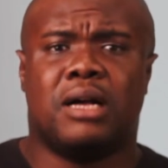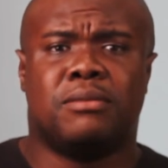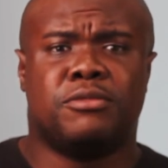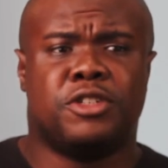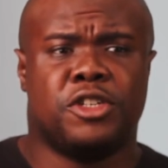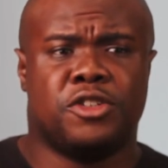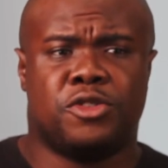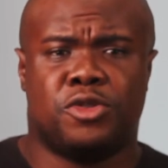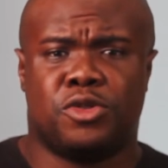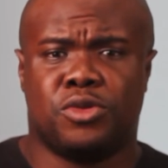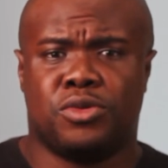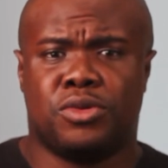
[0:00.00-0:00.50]

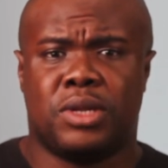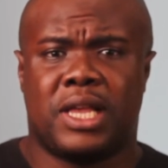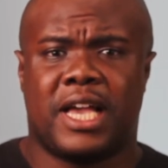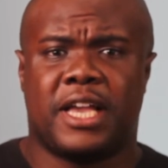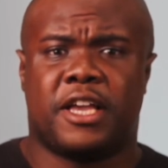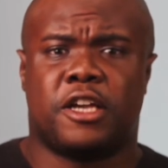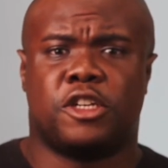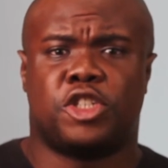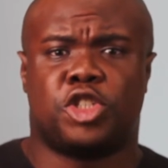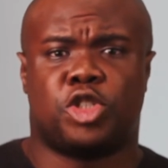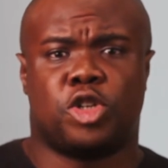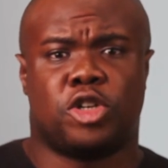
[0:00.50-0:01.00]
just do
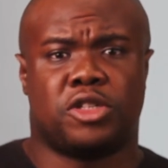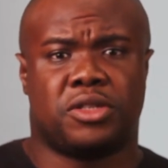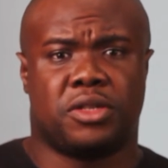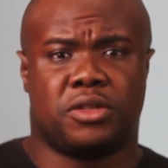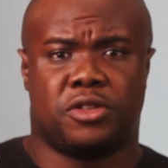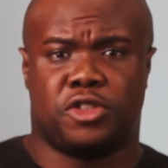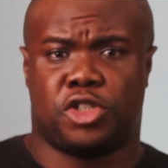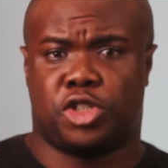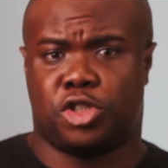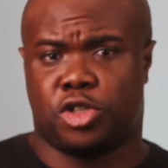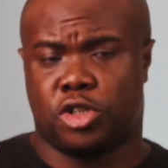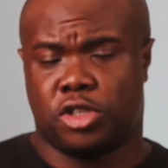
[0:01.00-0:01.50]
like a
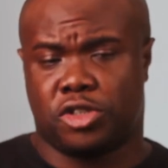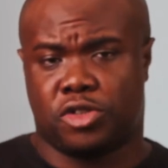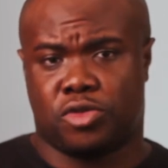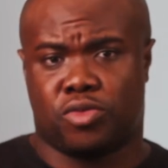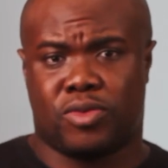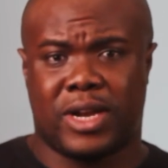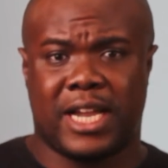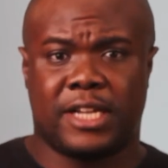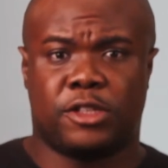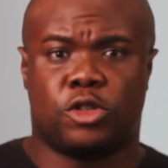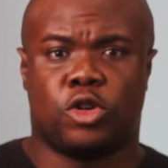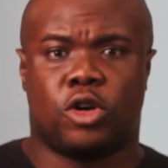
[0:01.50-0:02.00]
short
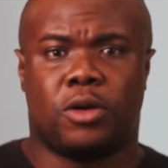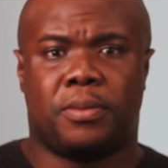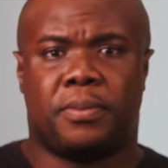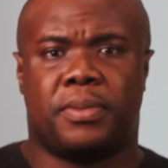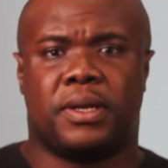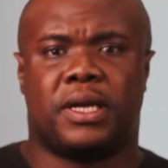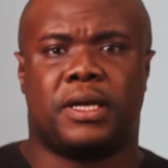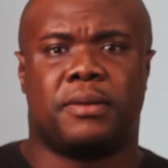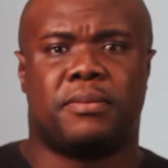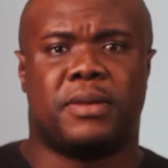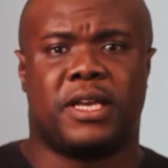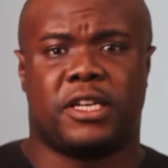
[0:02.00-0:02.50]

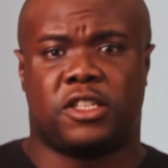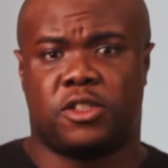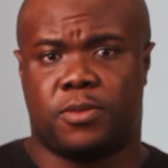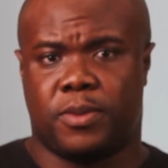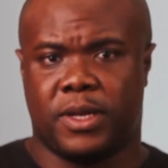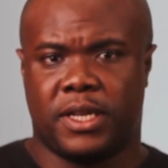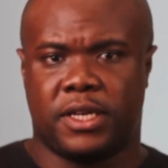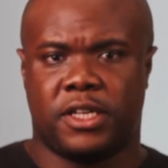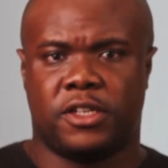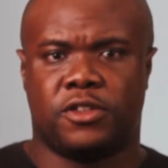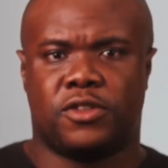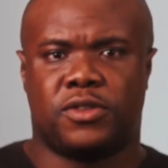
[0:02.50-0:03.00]
write-up
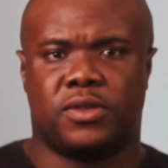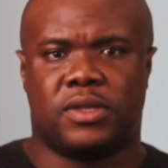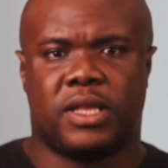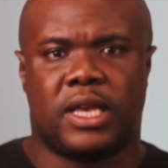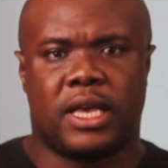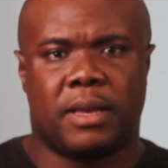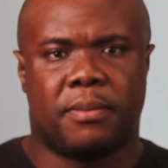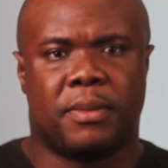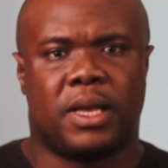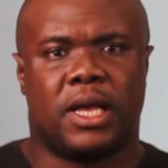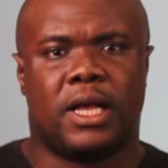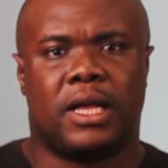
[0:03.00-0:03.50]
explaining to
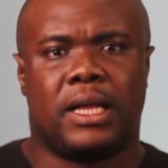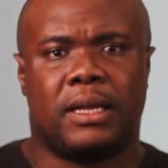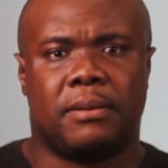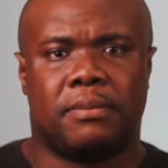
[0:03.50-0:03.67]
them